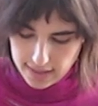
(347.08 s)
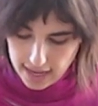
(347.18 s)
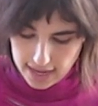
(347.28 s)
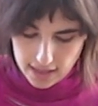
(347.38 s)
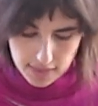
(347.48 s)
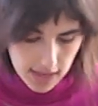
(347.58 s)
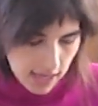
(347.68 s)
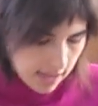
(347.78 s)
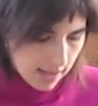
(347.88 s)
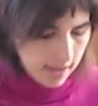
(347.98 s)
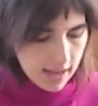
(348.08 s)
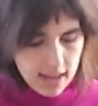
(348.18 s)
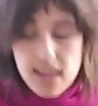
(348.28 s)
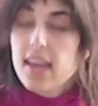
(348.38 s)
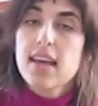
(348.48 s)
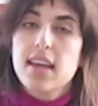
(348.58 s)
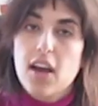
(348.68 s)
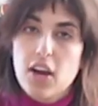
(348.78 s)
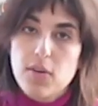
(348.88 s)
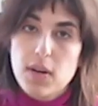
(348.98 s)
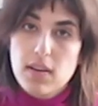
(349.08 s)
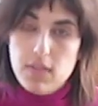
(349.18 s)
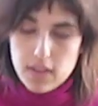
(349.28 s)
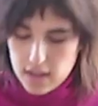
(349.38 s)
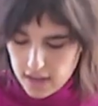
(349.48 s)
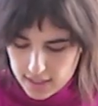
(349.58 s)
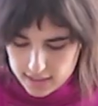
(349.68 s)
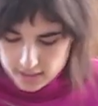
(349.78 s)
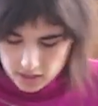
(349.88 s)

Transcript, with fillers: that. And then, are you ready for the continent